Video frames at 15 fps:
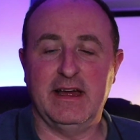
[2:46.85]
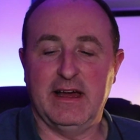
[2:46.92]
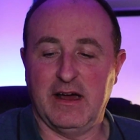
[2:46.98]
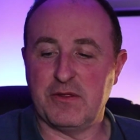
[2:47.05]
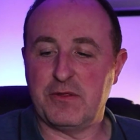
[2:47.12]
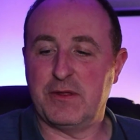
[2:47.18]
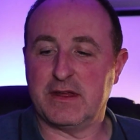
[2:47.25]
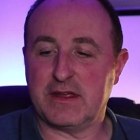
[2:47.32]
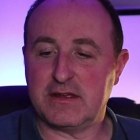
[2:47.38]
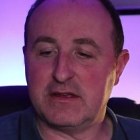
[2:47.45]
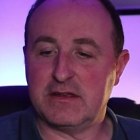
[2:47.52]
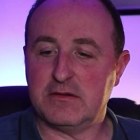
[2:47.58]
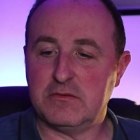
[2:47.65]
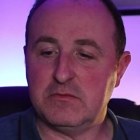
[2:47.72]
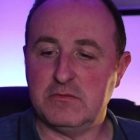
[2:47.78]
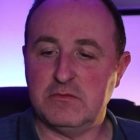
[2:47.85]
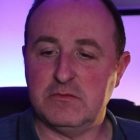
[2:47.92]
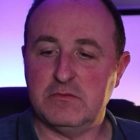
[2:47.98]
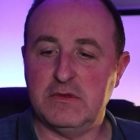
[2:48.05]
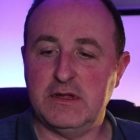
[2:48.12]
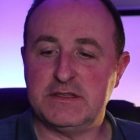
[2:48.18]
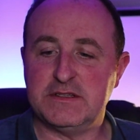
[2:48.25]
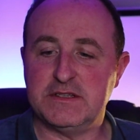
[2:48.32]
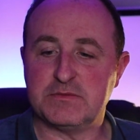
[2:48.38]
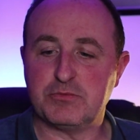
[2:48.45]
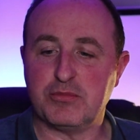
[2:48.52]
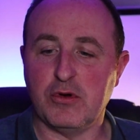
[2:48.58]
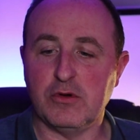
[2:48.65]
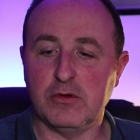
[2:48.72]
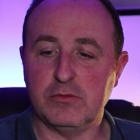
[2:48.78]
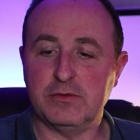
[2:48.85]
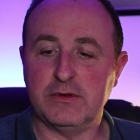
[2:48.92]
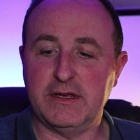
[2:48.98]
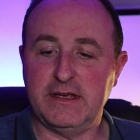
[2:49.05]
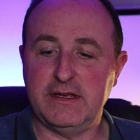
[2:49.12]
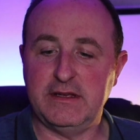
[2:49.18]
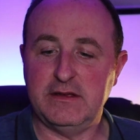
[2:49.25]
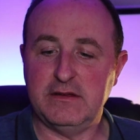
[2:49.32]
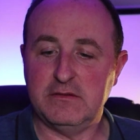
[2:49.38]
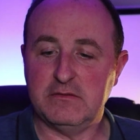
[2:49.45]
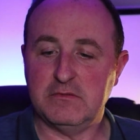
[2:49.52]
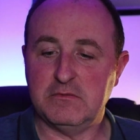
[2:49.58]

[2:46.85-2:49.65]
I think this is probably,